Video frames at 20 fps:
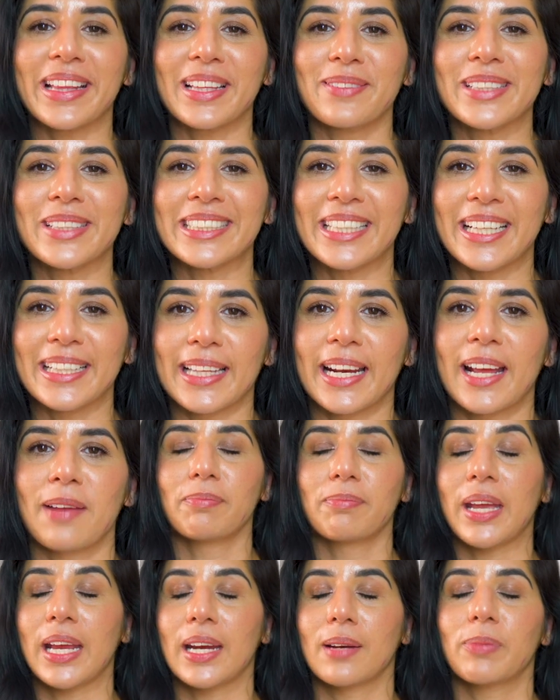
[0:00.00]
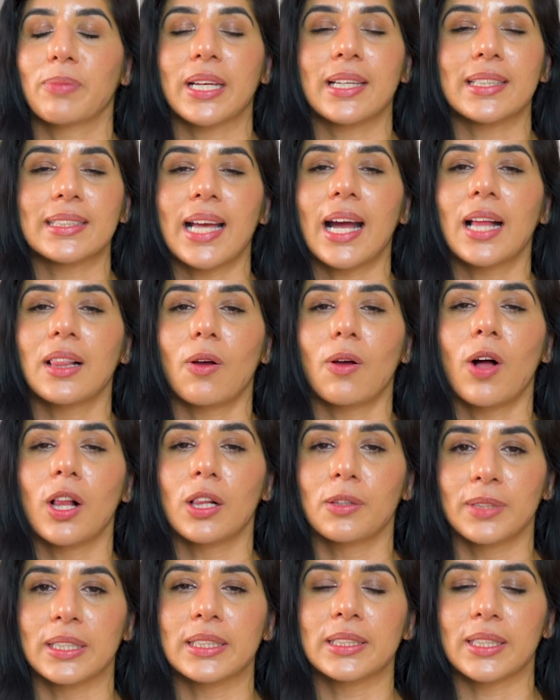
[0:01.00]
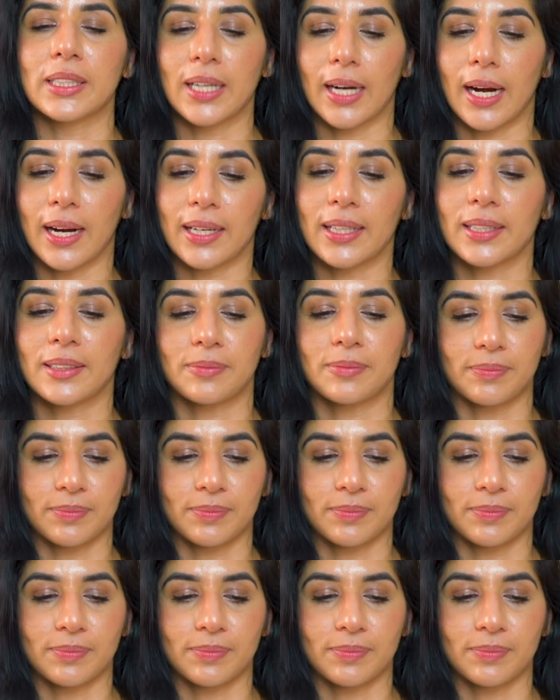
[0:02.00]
the mistake that I've made, because I'll always regret it.